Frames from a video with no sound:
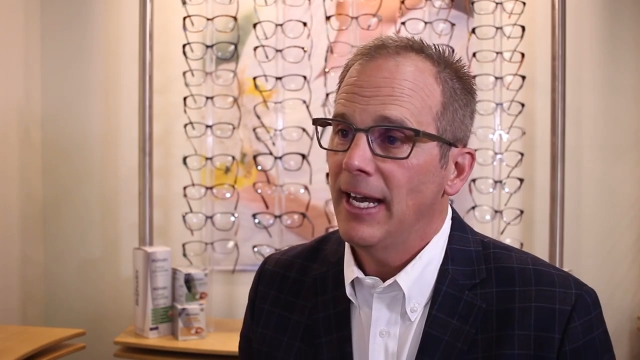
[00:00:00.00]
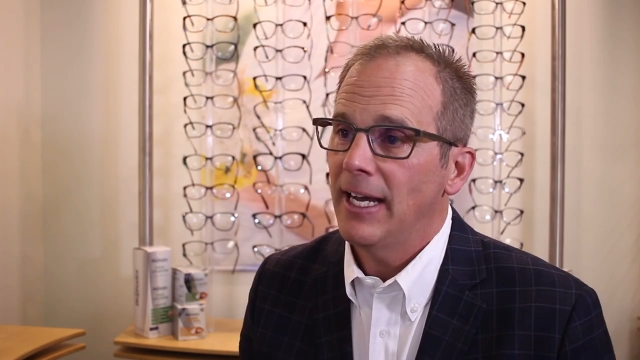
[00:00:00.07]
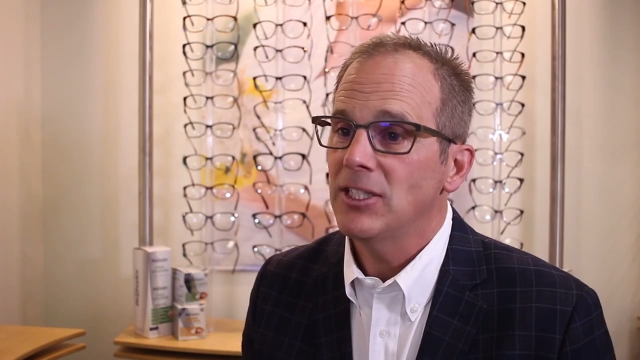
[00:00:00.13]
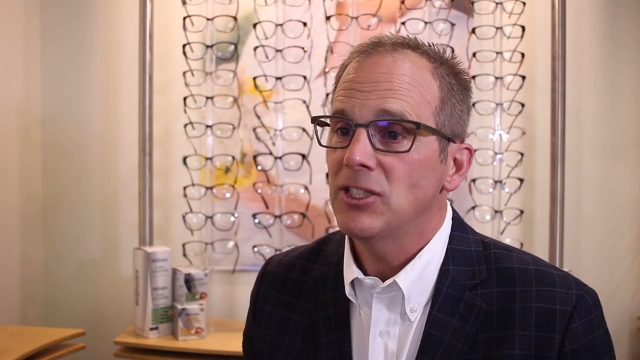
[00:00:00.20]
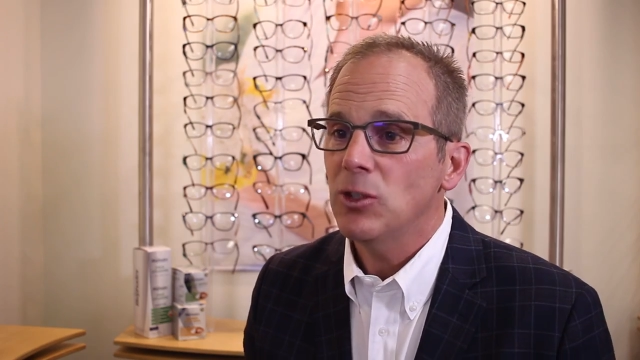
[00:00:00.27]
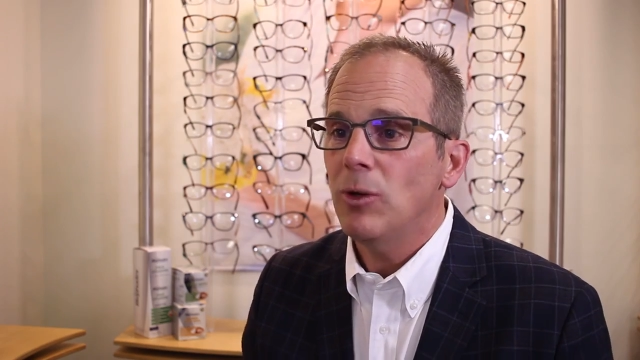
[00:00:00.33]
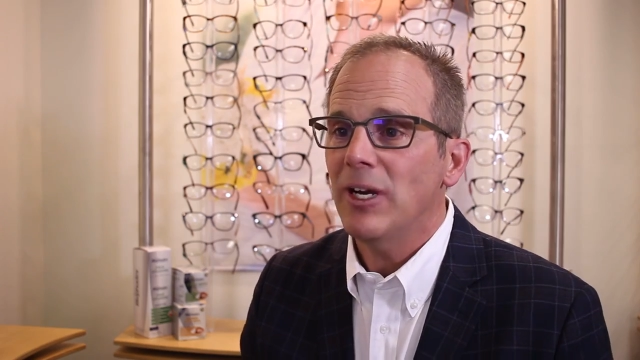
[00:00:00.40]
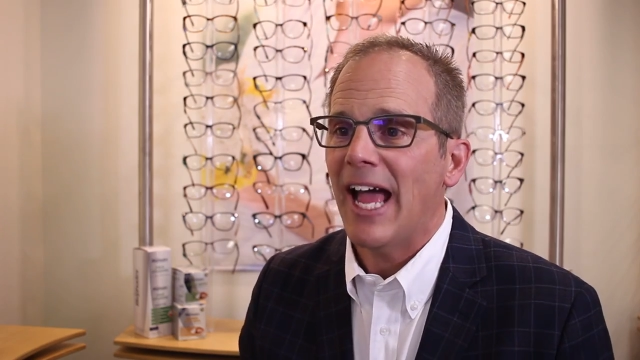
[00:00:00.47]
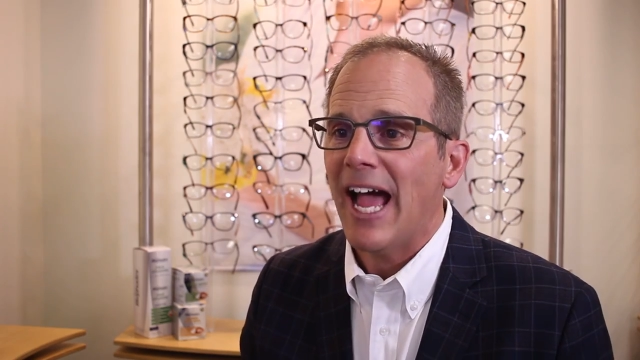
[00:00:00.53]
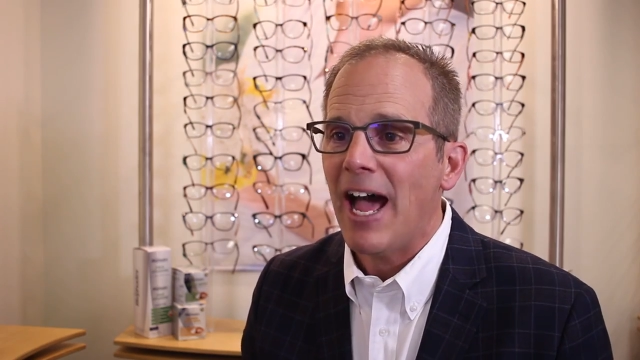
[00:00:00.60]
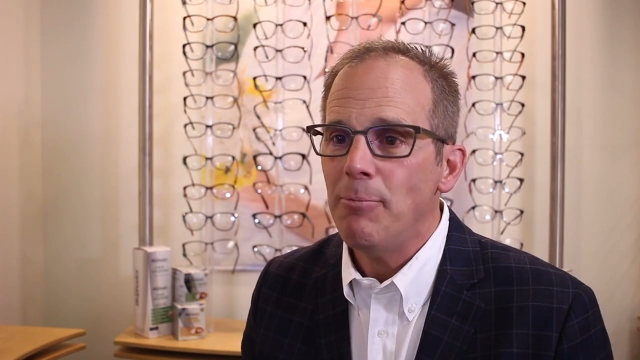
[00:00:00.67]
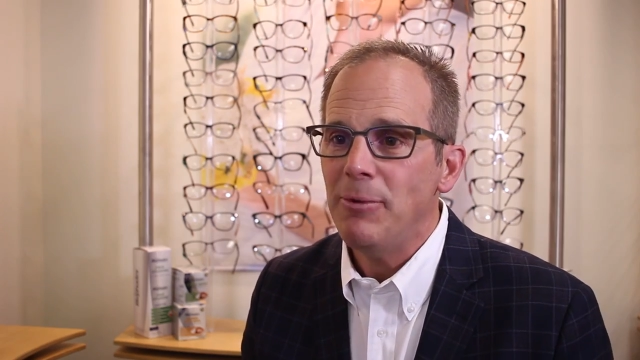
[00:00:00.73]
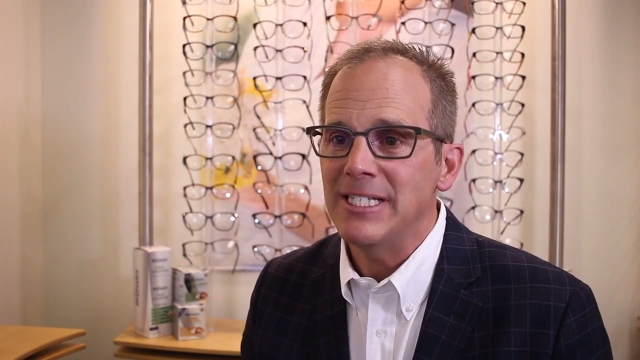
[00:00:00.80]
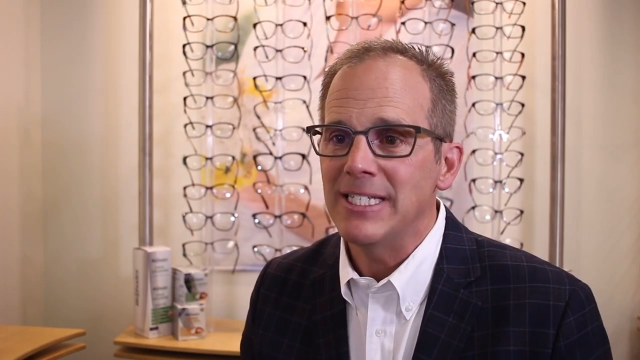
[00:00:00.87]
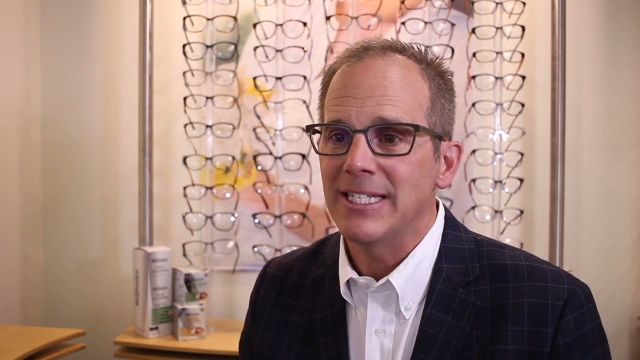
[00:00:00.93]
And so what
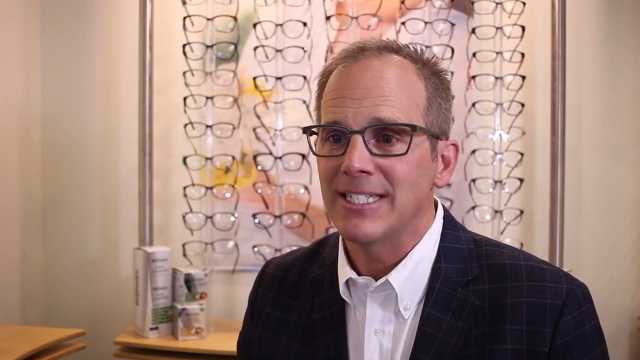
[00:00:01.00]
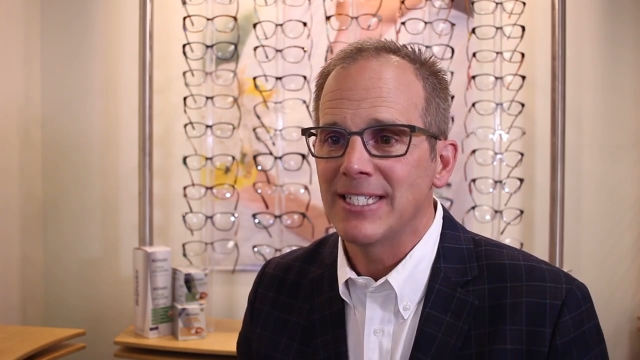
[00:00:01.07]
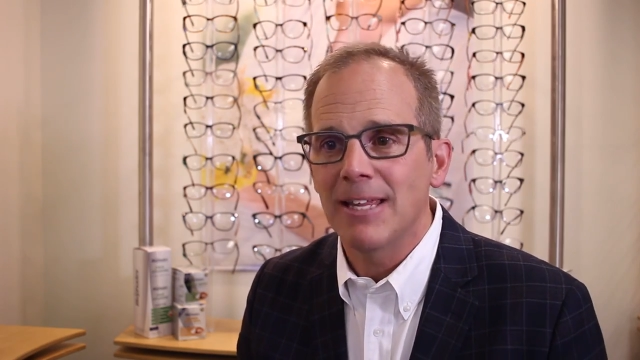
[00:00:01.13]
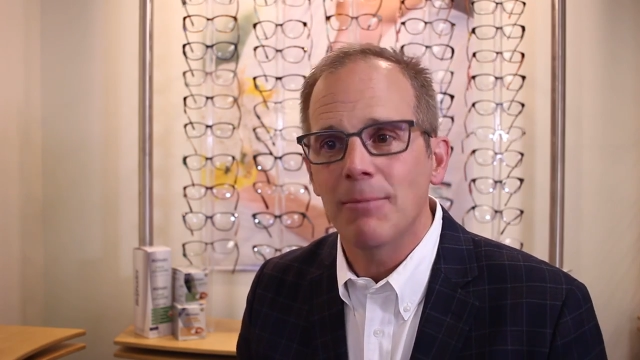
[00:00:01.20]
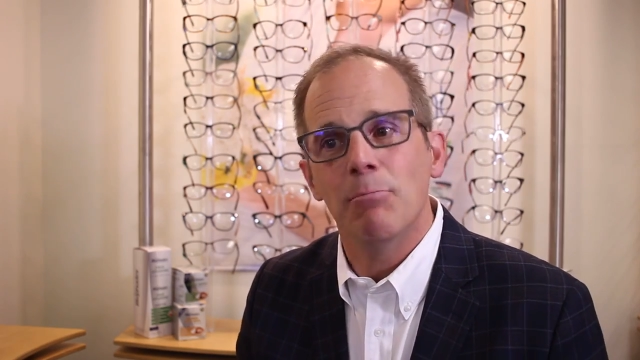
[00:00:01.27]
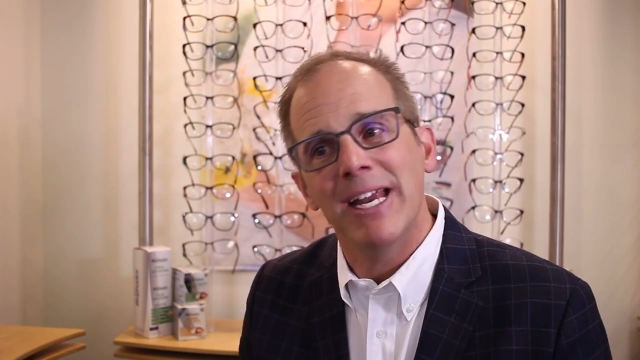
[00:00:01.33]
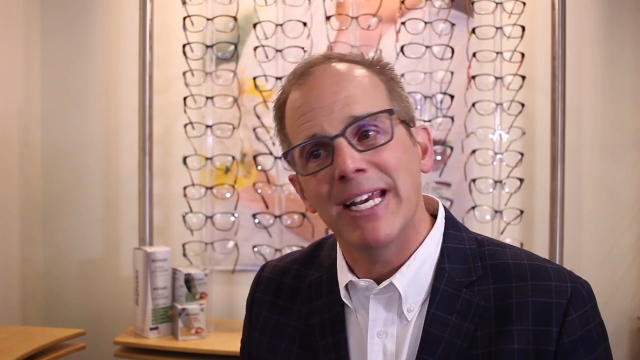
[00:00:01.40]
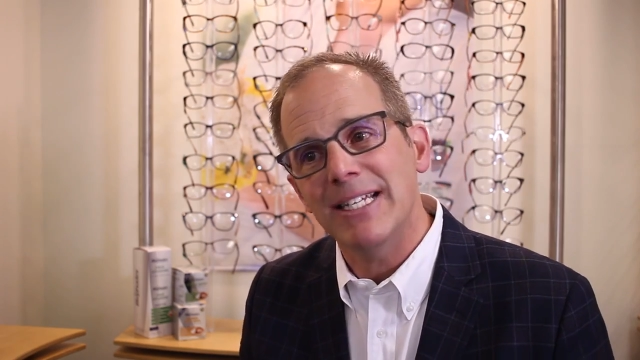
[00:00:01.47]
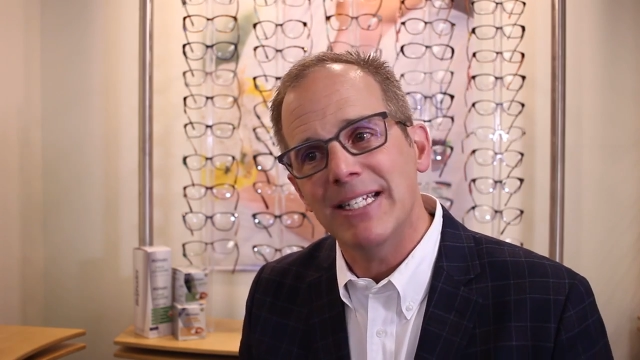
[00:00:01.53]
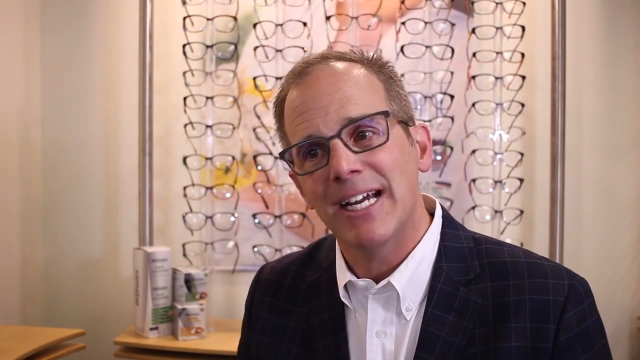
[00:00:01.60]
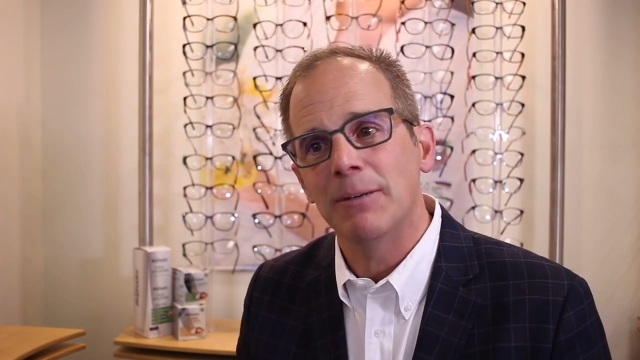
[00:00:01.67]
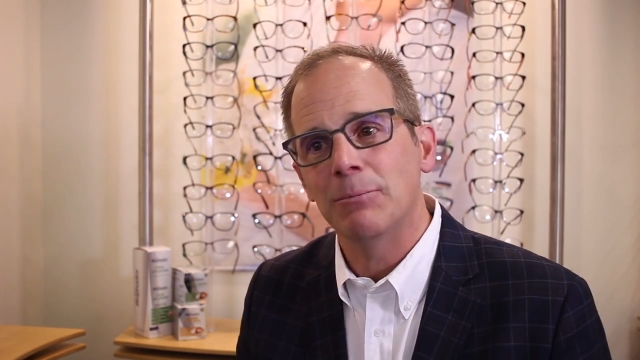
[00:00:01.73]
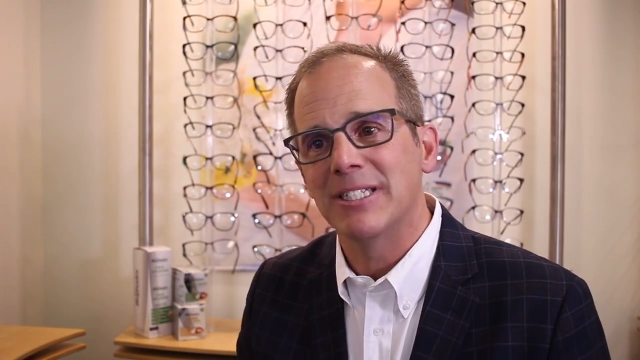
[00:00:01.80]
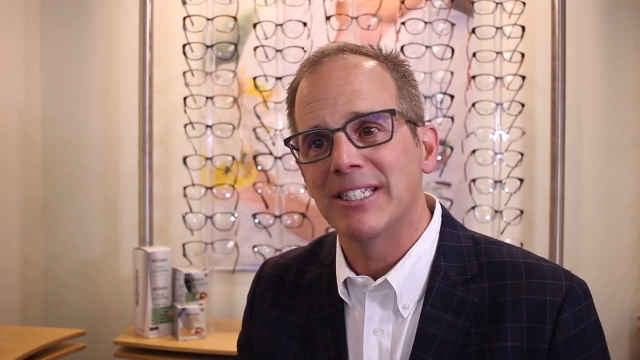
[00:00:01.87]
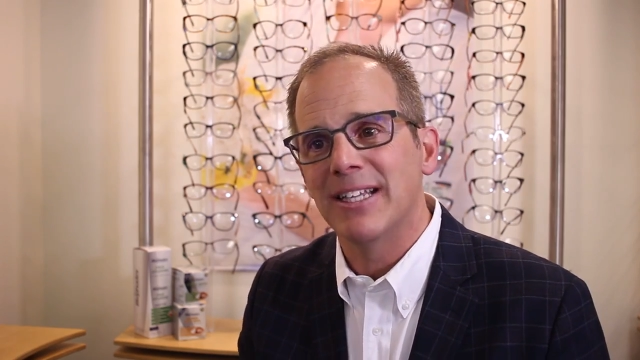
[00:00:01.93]
happens is that many
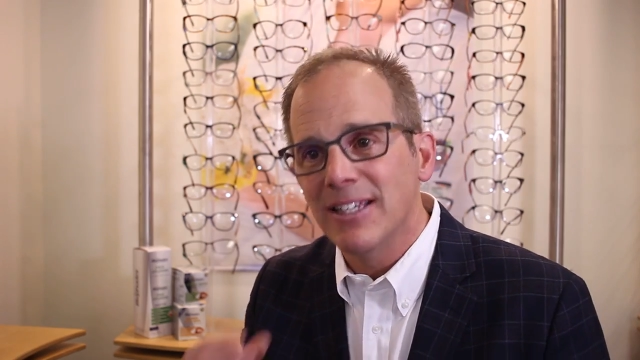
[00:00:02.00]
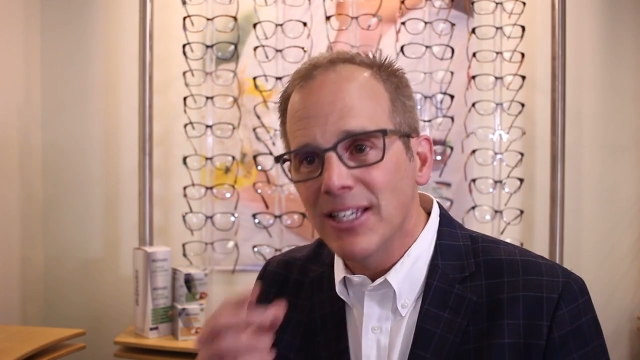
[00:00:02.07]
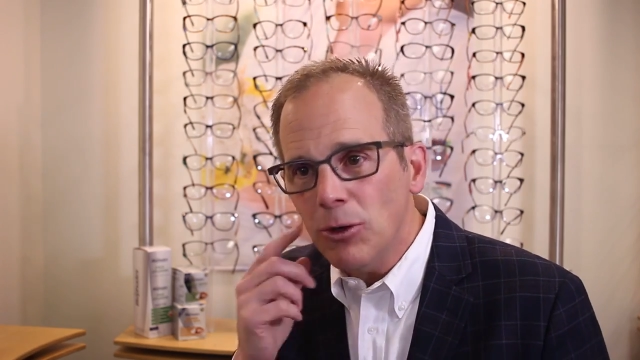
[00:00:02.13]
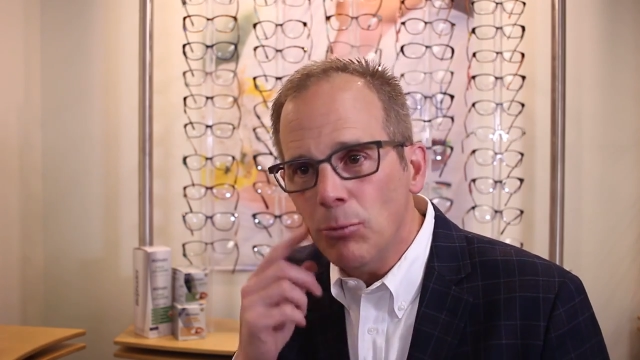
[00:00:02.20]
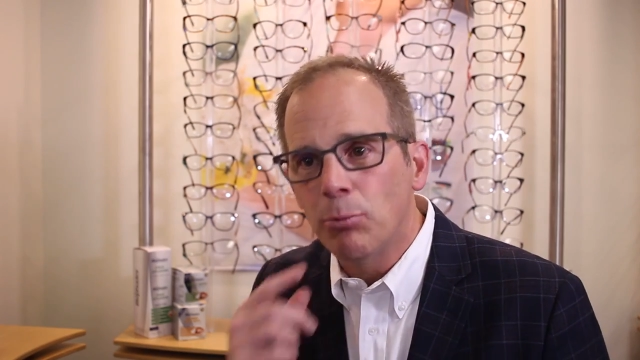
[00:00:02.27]
times the little